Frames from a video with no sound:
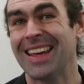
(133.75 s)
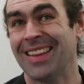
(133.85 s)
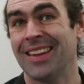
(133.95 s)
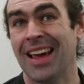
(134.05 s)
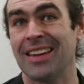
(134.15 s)

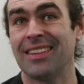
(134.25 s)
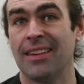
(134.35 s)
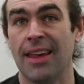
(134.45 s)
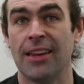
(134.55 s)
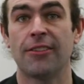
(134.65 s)
in the
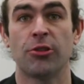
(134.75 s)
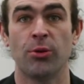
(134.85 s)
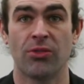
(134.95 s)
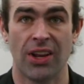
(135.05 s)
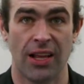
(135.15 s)

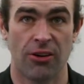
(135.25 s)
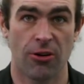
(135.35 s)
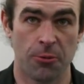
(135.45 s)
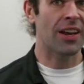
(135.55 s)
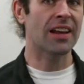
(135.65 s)
1982
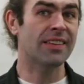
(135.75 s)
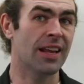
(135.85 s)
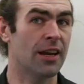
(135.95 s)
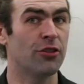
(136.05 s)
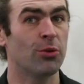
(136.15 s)
standard.
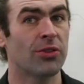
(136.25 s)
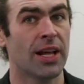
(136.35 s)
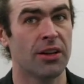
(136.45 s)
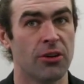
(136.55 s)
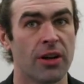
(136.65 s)
1982
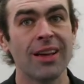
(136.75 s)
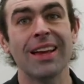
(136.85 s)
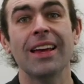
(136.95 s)
standard